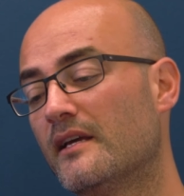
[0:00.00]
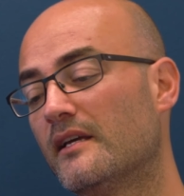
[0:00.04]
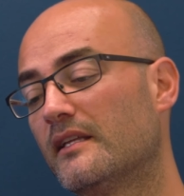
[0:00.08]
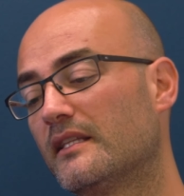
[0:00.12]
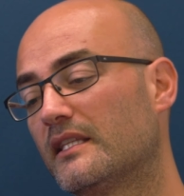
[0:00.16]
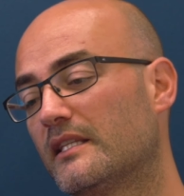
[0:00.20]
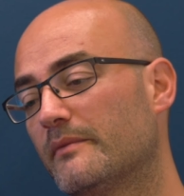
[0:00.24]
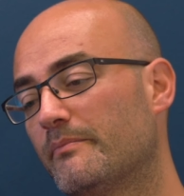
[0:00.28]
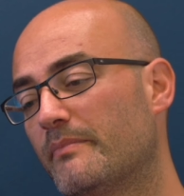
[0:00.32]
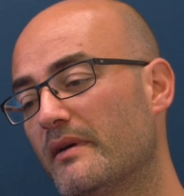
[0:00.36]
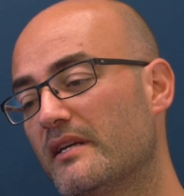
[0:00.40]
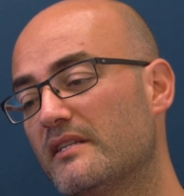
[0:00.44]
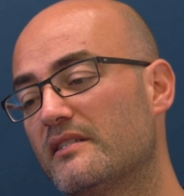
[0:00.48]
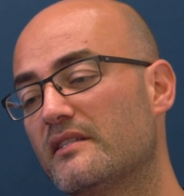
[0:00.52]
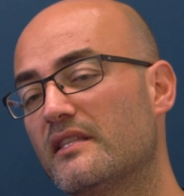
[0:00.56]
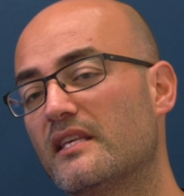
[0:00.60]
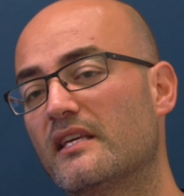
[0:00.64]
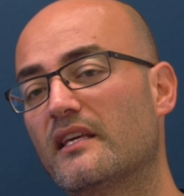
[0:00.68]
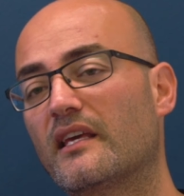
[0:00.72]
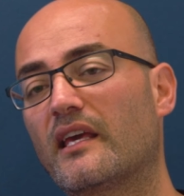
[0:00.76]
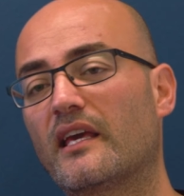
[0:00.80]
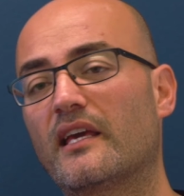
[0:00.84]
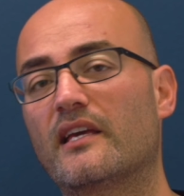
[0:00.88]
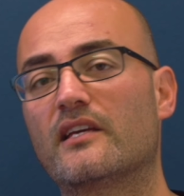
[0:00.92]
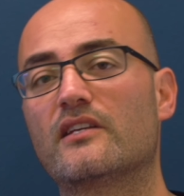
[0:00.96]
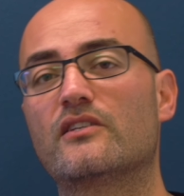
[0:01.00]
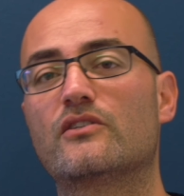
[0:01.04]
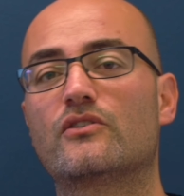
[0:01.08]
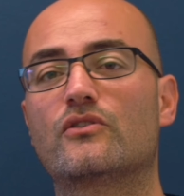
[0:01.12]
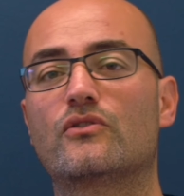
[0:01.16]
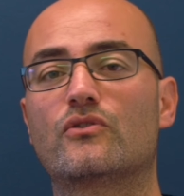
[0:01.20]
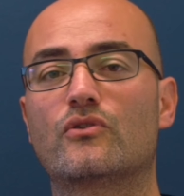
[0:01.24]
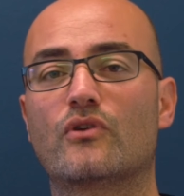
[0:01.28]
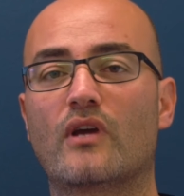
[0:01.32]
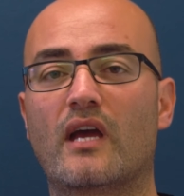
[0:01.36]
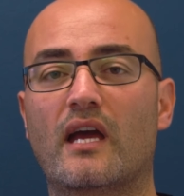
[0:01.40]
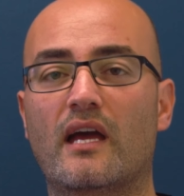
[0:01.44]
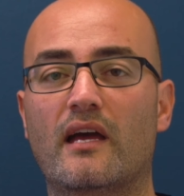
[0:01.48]
The best thing is
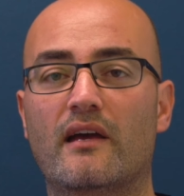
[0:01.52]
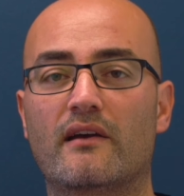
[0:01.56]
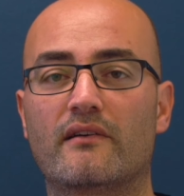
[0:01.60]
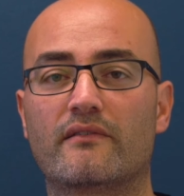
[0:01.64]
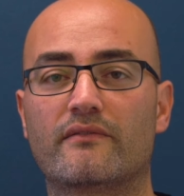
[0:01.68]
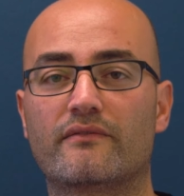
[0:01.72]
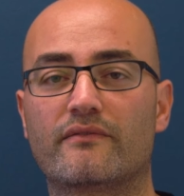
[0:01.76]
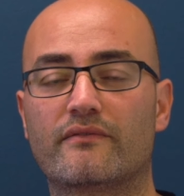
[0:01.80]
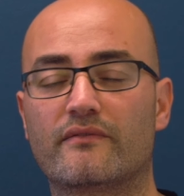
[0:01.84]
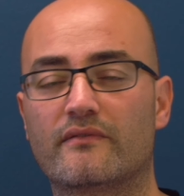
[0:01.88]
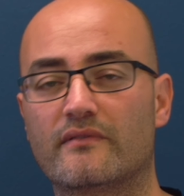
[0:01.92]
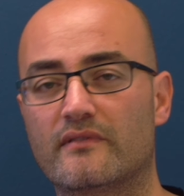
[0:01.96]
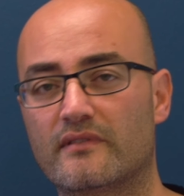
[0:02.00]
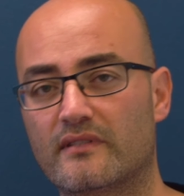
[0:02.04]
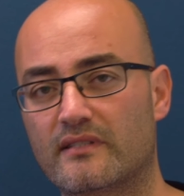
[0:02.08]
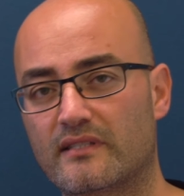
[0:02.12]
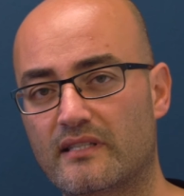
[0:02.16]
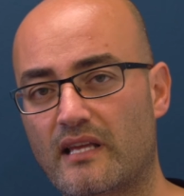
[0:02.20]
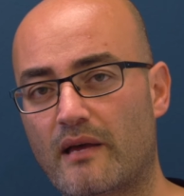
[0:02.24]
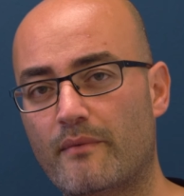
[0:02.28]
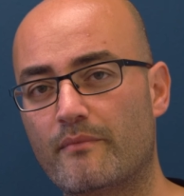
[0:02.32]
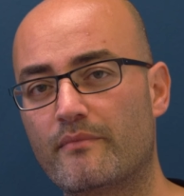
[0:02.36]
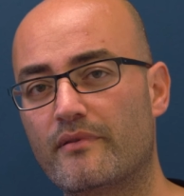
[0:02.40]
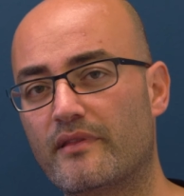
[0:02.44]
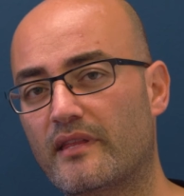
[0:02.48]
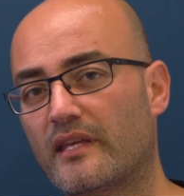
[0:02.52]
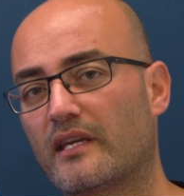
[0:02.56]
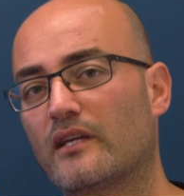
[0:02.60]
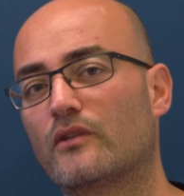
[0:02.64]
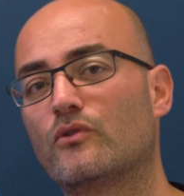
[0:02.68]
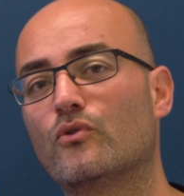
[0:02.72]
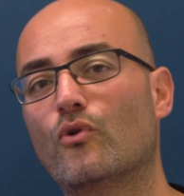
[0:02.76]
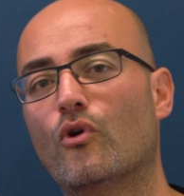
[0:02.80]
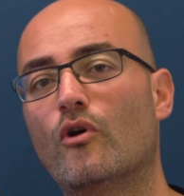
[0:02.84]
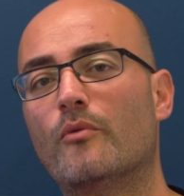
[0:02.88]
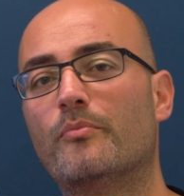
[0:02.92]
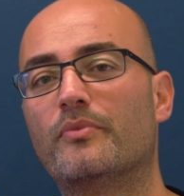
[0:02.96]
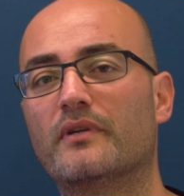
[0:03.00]
to have something
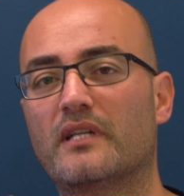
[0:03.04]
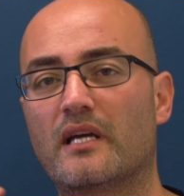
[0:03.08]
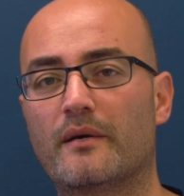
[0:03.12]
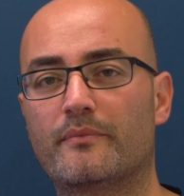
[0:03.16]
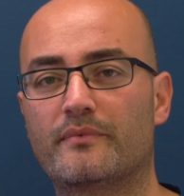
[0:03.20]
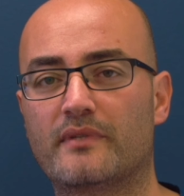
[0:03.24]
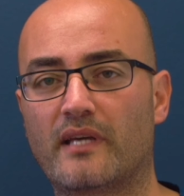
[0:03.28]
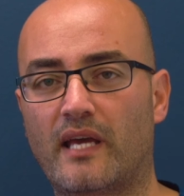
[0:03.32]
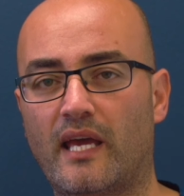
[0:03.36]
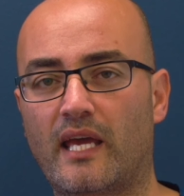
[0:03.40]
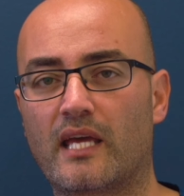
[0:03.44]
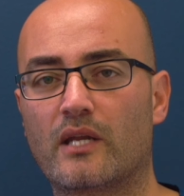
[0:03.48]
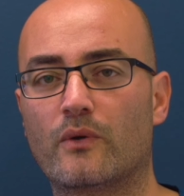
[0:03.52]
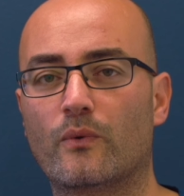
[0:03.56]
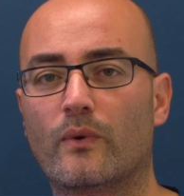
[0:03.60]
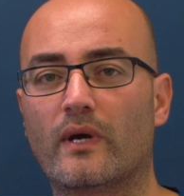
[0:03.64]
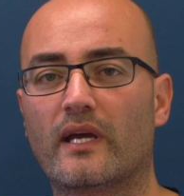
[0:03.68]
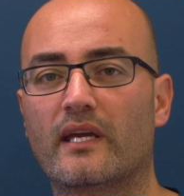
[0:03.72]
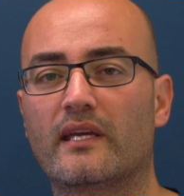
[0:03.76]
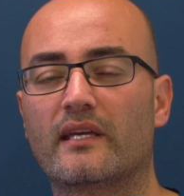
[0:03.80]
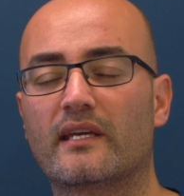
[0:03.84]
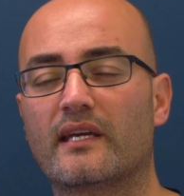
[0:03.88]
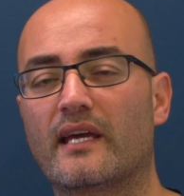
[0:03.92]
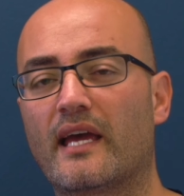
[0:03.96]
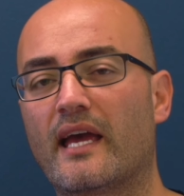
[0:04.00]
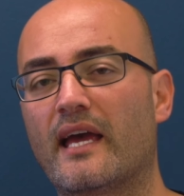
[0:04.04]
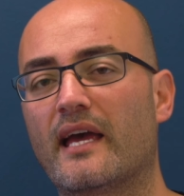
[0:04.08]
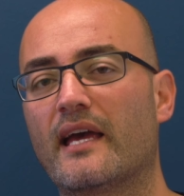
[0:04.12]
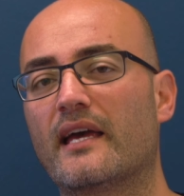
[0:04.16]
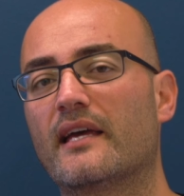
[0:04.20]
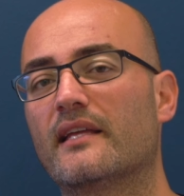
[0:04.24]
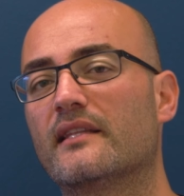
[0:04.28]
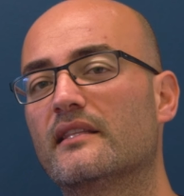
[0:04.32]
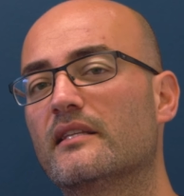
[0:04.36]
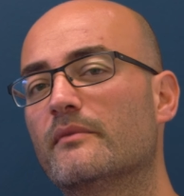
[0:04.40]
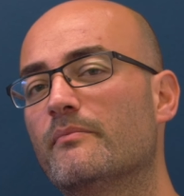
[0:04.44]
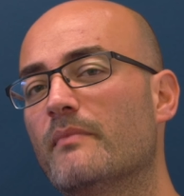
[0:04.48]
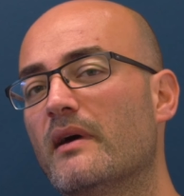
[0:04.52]
to open up the airway,
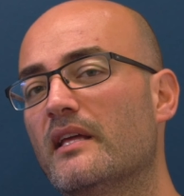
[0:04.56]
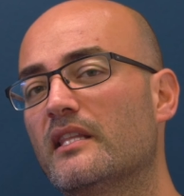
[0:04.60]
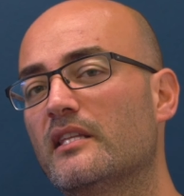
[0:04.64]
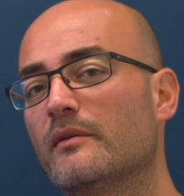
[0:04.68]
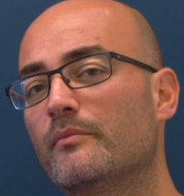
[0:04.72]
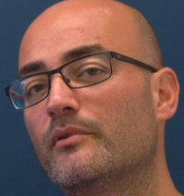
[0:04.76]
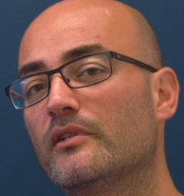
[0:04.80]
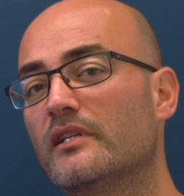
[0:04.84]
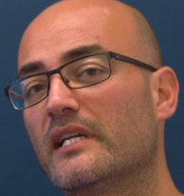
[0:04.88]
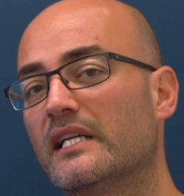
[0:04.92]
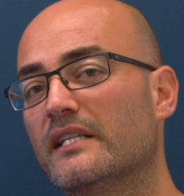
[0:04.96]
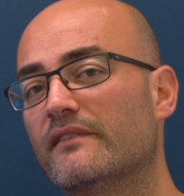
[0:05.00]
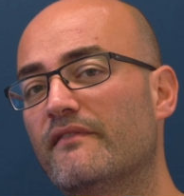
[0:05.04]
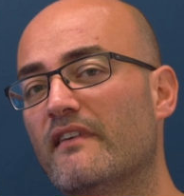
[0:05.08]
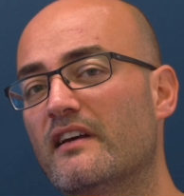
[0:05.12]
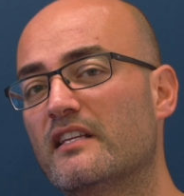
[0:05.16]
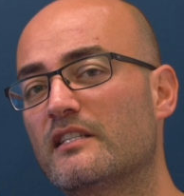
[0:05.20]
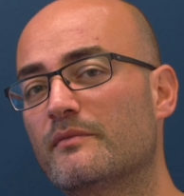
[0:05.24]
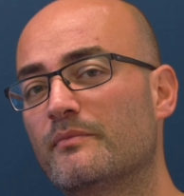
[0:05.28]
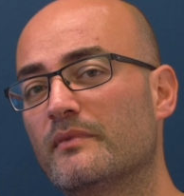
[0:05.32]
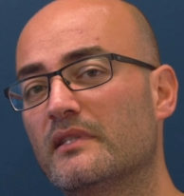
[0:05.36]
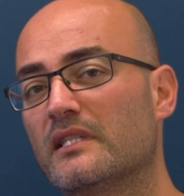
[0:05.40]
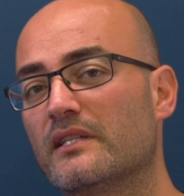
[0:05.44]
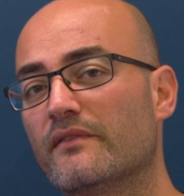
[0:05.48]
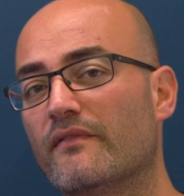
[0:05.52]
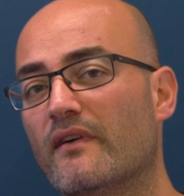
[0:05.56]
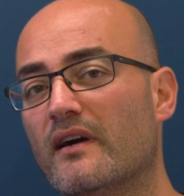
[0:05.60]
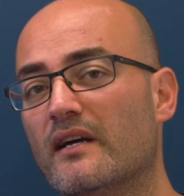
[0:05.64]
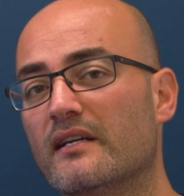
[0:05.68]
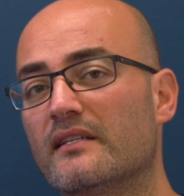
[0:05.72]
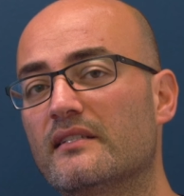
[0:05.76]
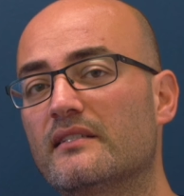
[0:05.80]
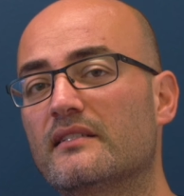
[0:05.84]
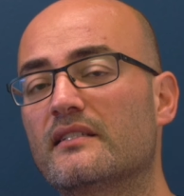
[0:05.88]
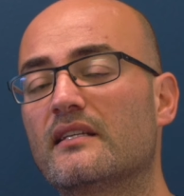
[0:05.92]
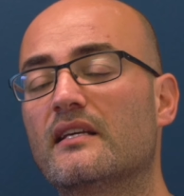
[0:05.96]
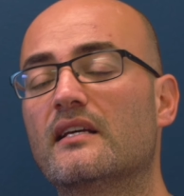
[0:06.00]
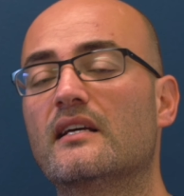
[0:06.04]
and the mandibular advancement
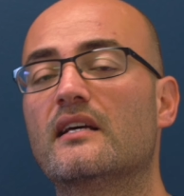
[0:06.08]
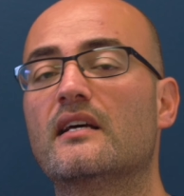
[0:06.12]
device